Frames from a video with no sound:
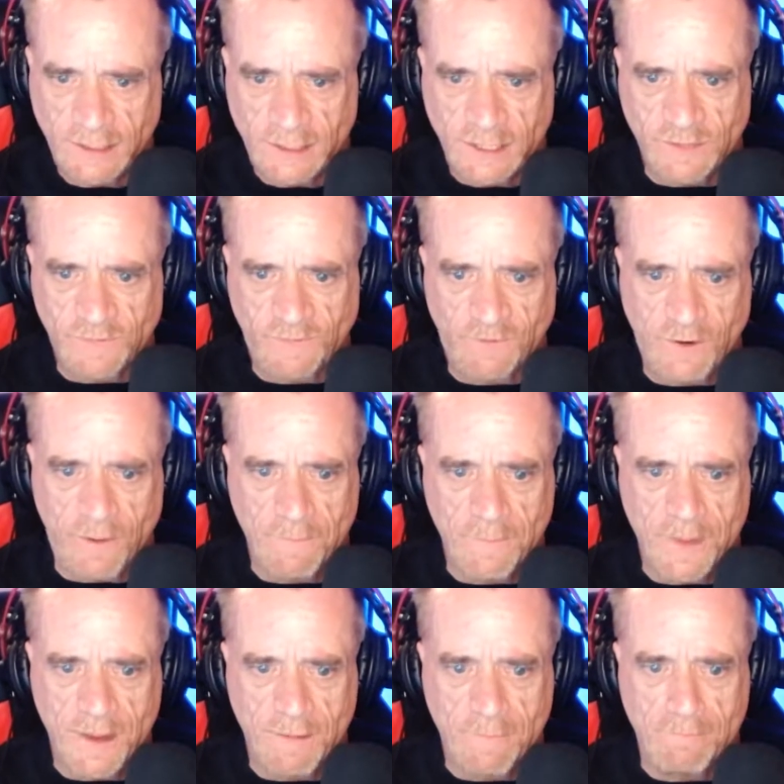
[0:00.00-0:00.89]
and
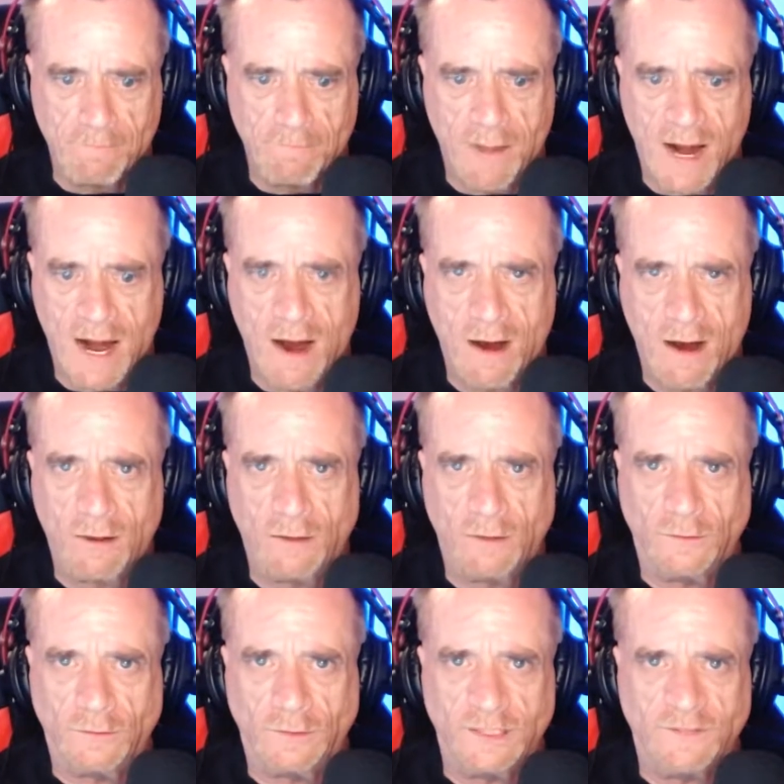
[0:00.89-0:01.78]
from the
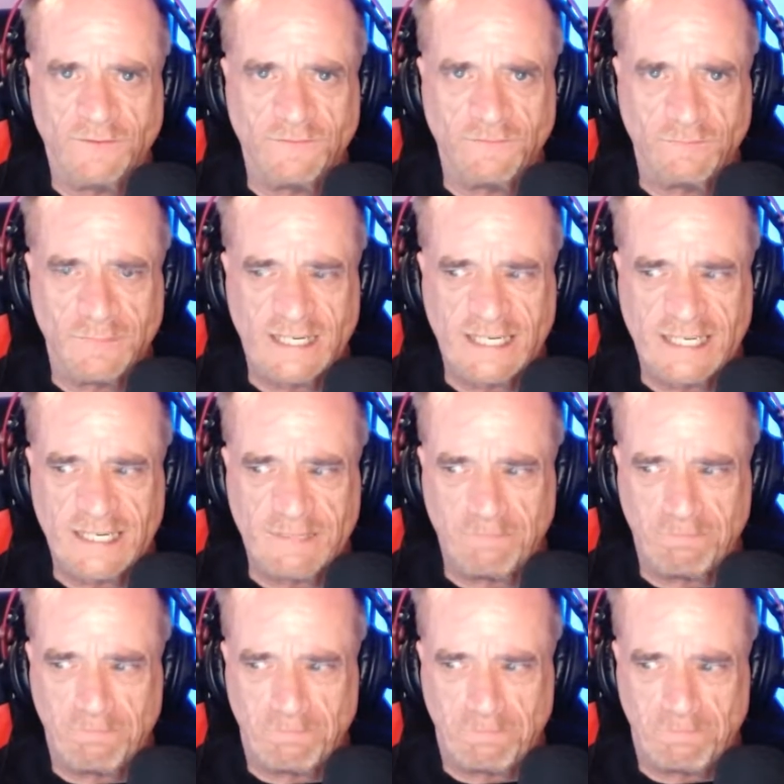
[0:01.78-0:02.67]
marrow of my
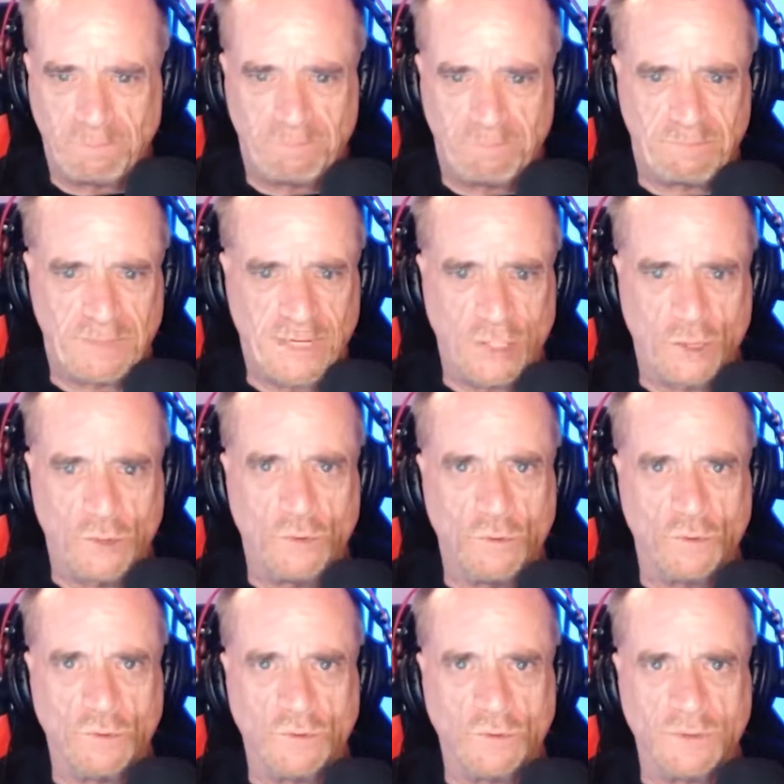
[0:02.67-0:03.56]

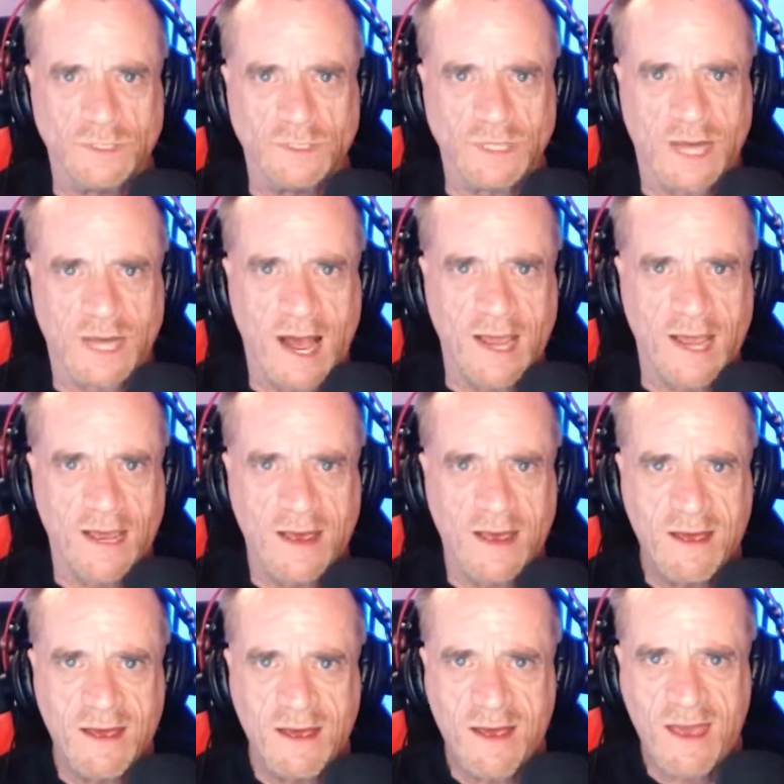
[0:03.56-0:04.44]
bones I
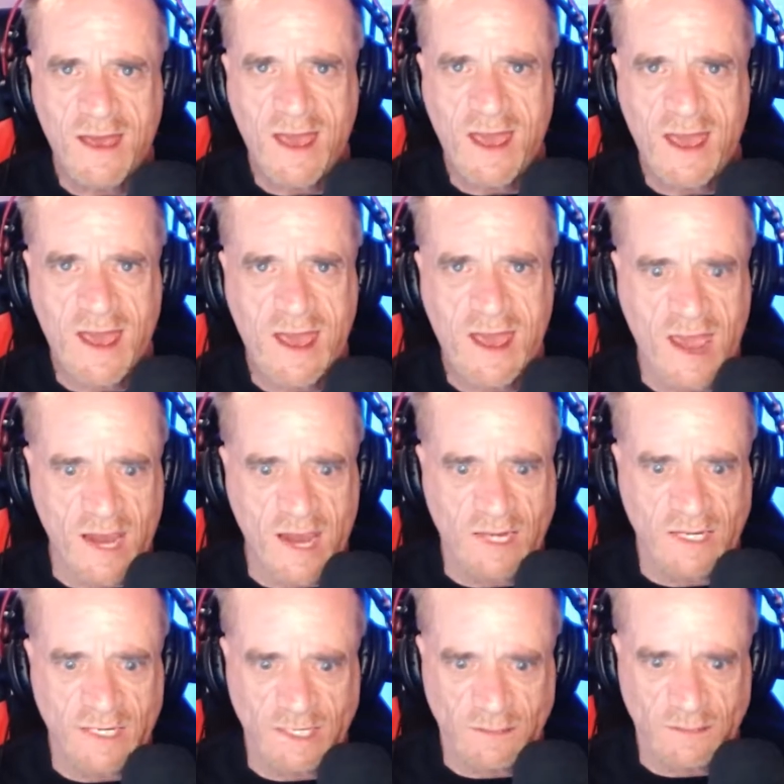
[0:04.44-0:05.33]

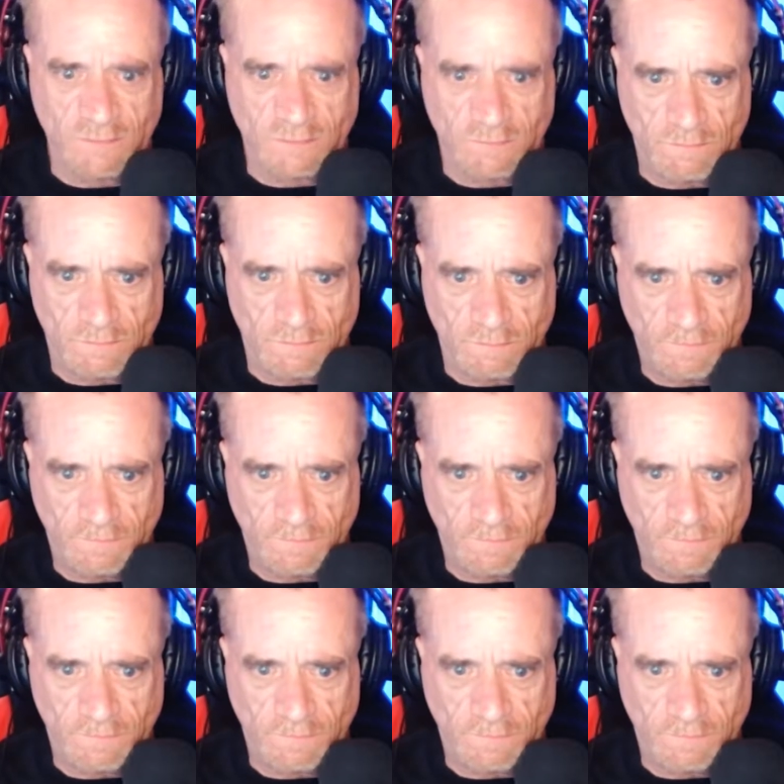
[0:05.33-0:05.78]
hate him."